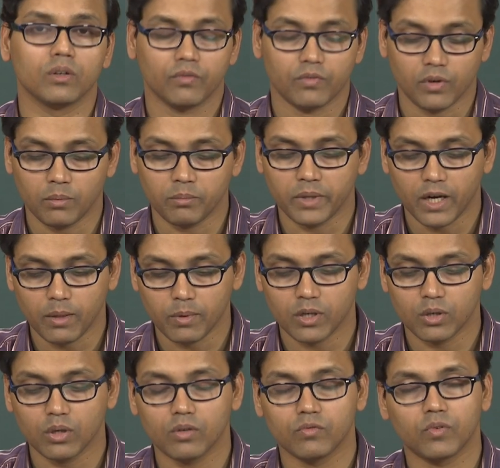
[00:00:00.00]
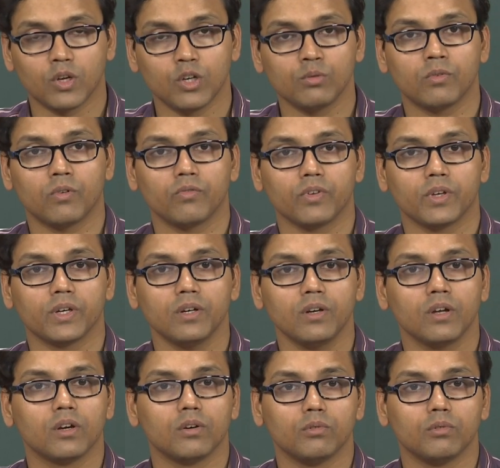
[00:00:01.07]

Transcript: from that particular volume of air,